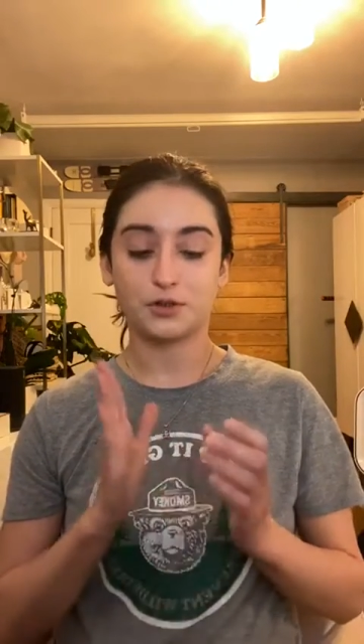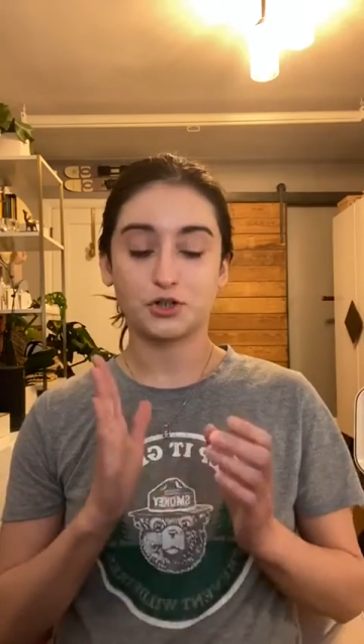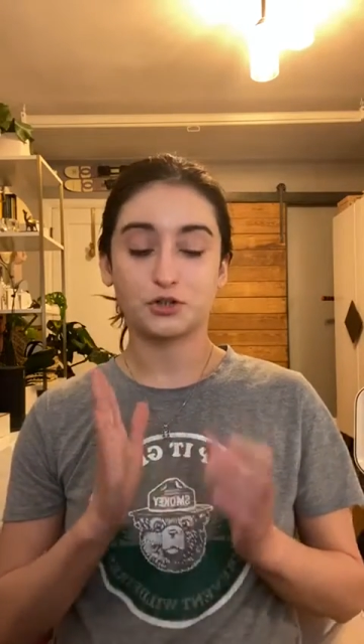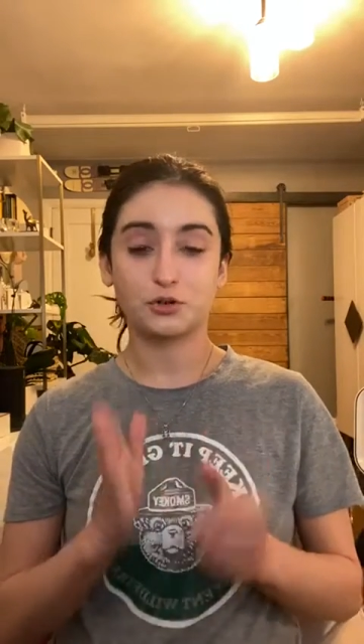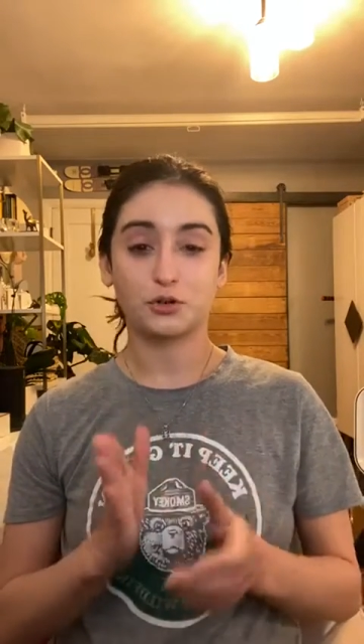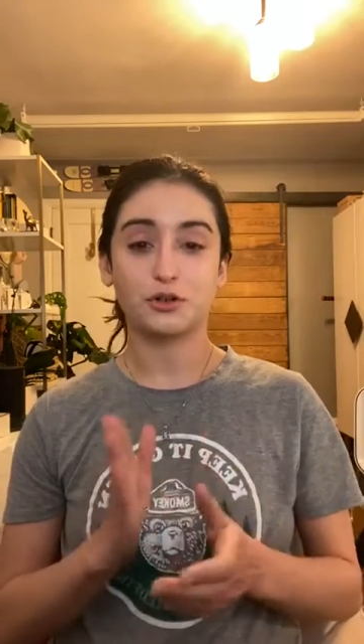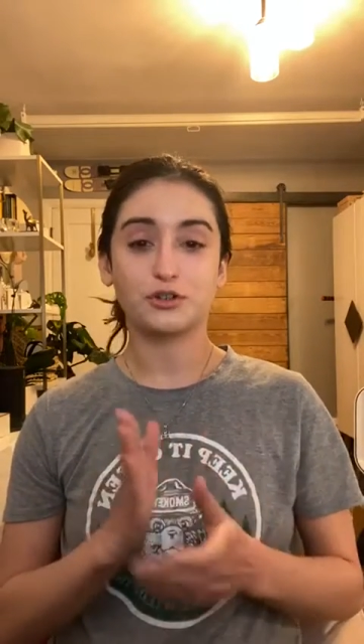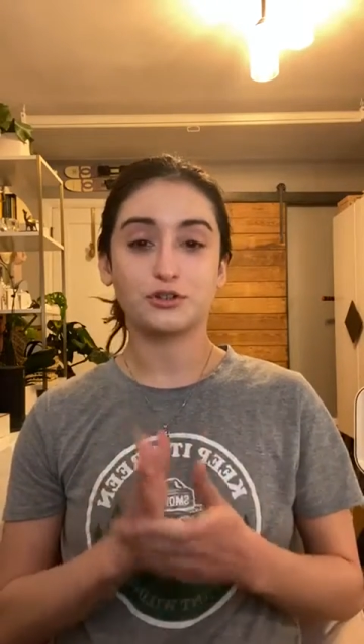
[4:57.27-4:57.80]

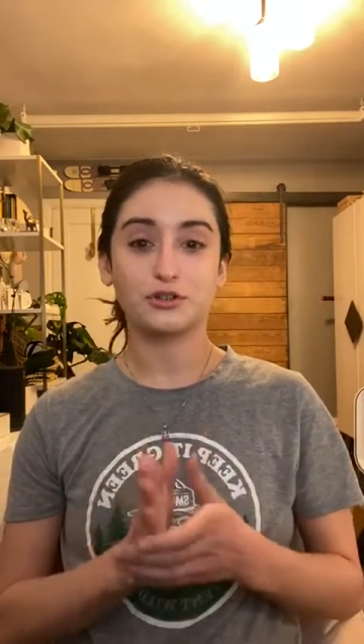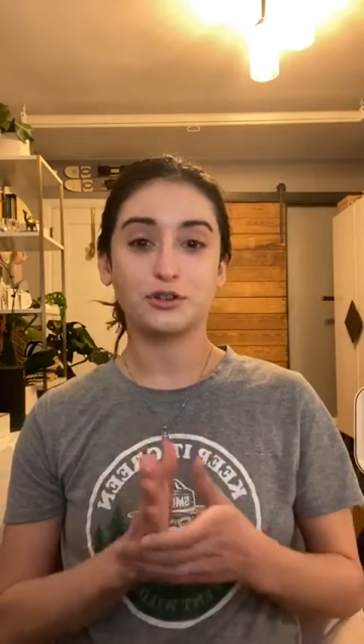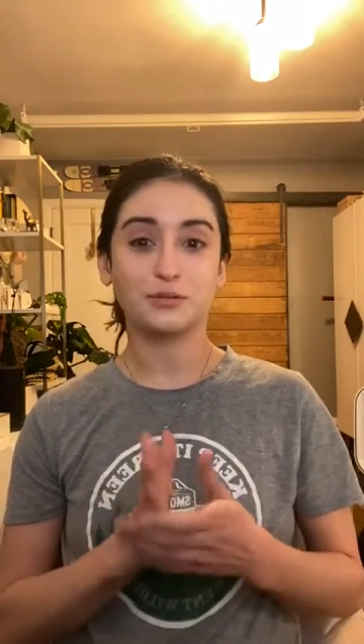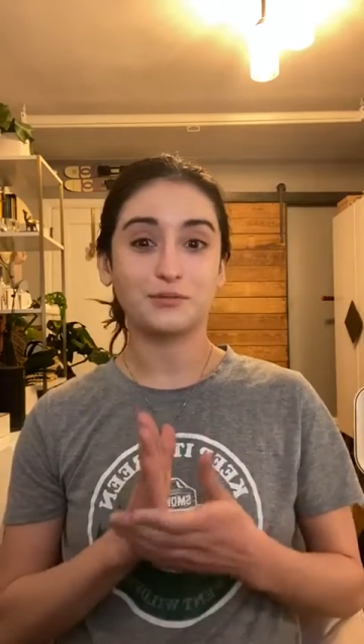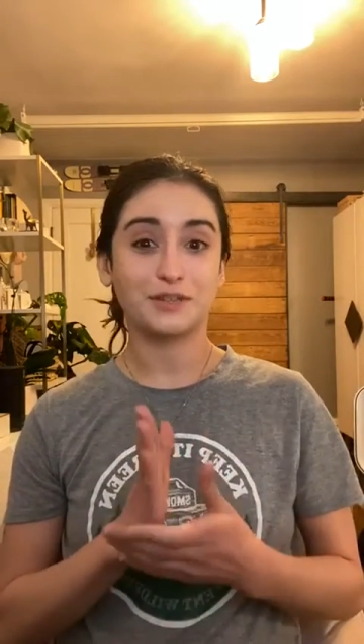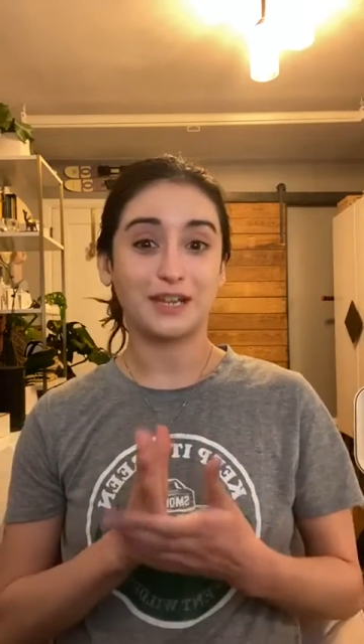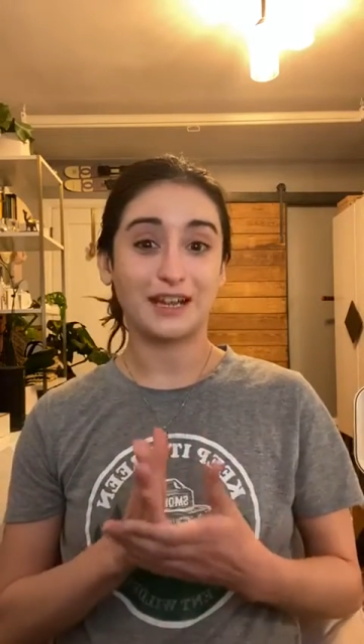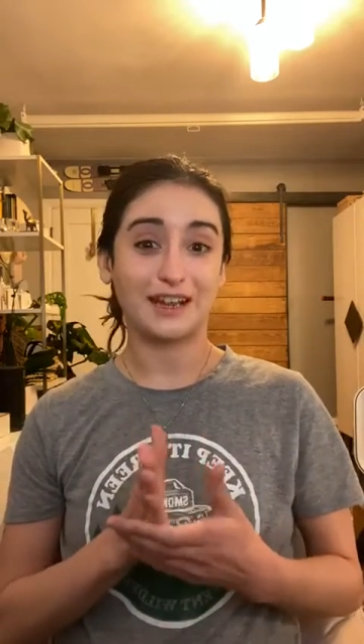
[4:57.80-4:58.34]

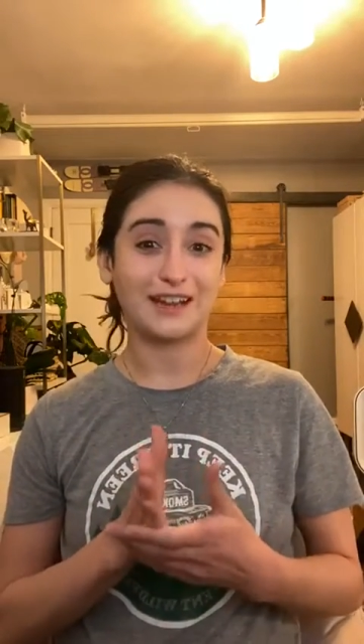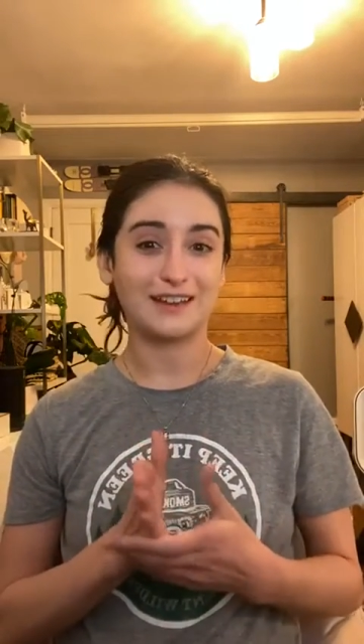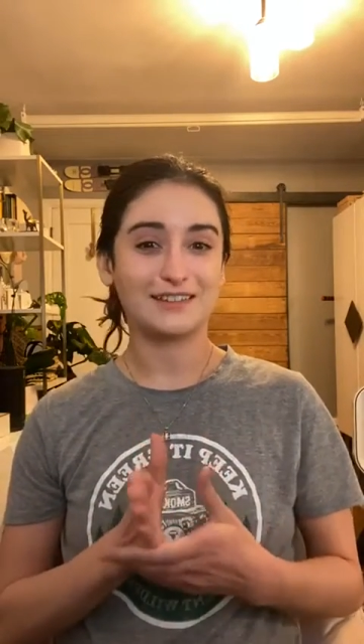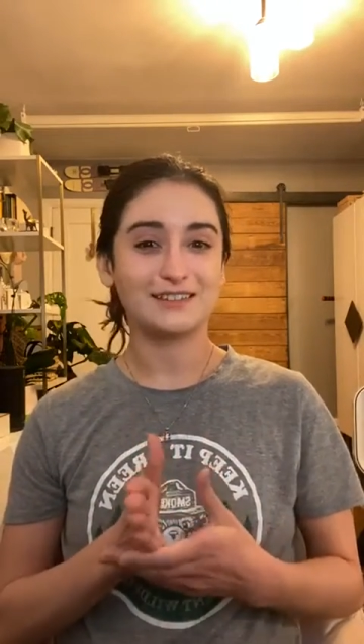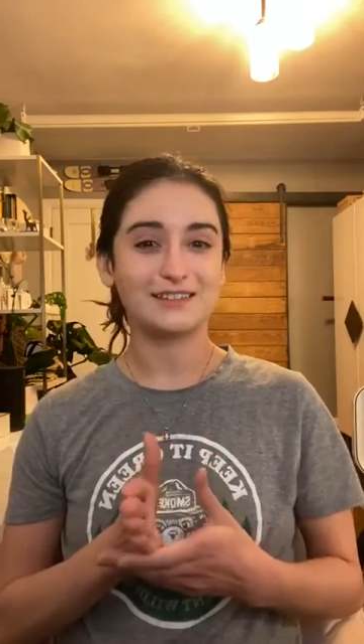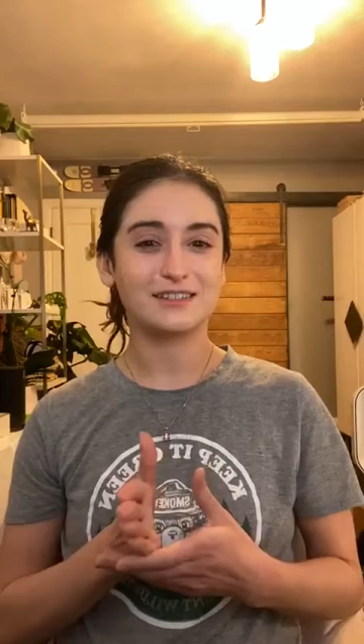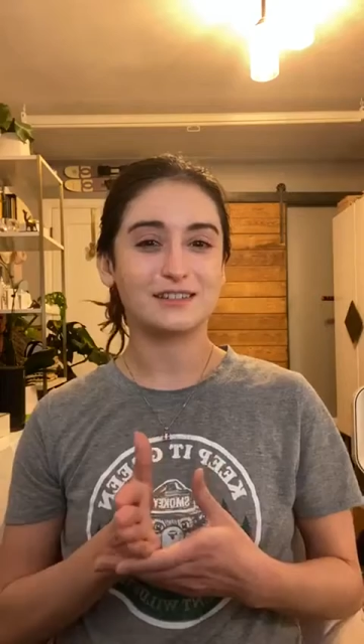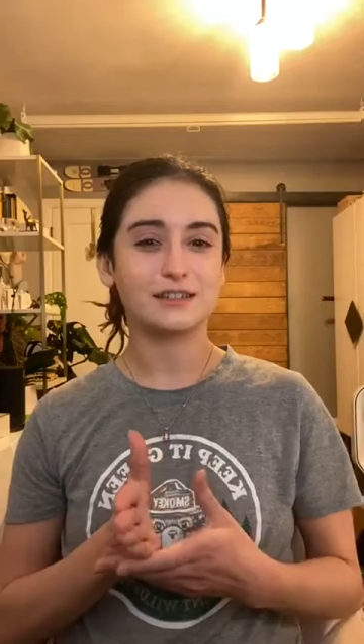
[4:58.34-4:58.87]
short-term
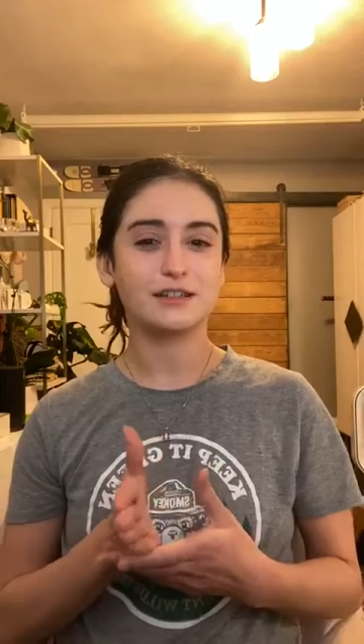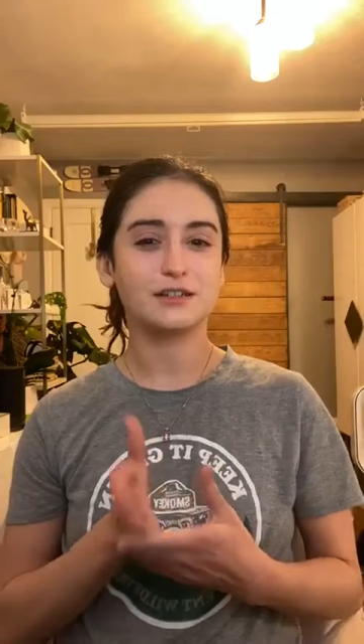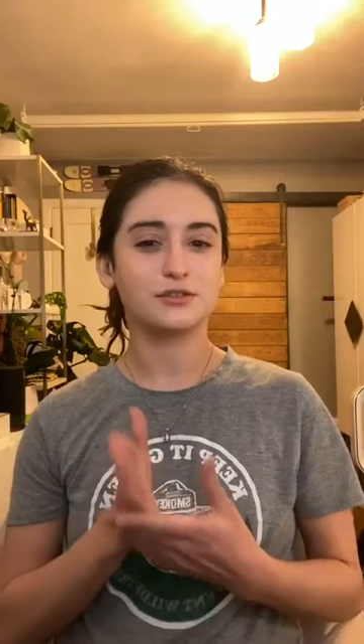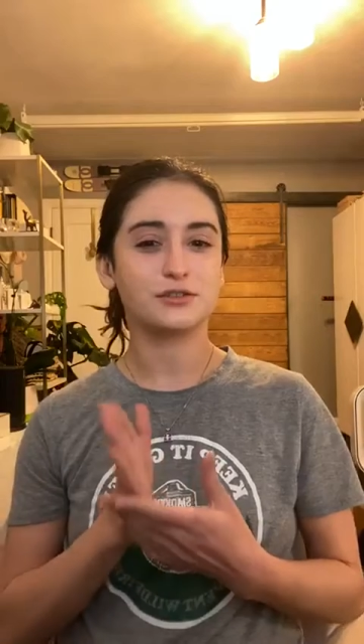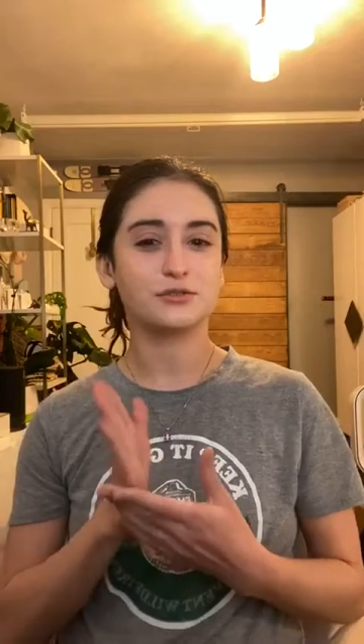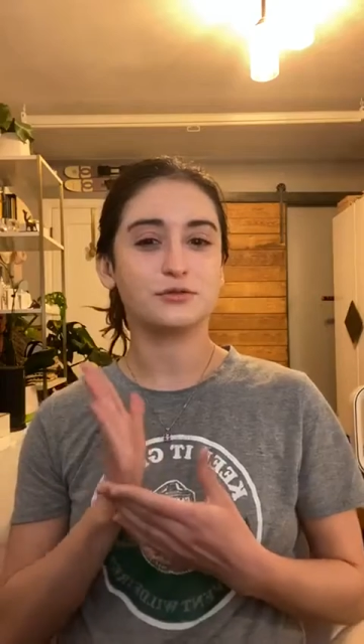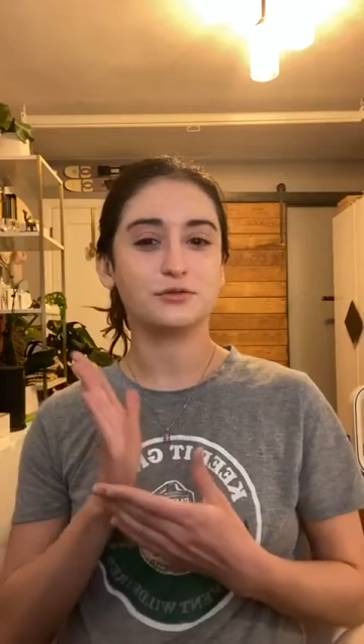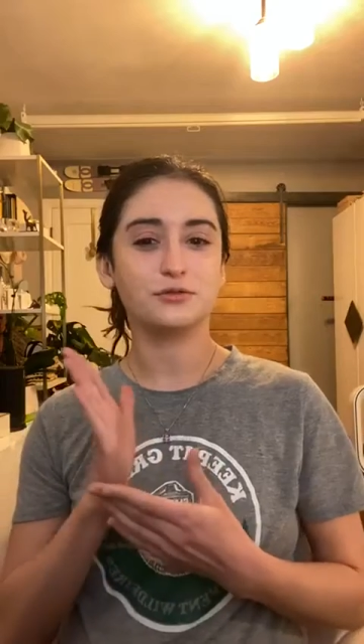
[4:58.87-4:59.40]
gains
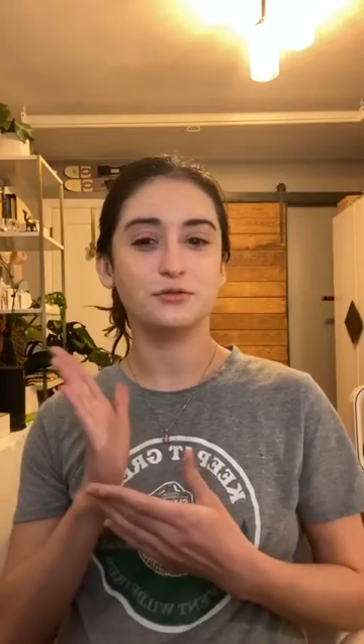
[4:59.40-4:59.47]
is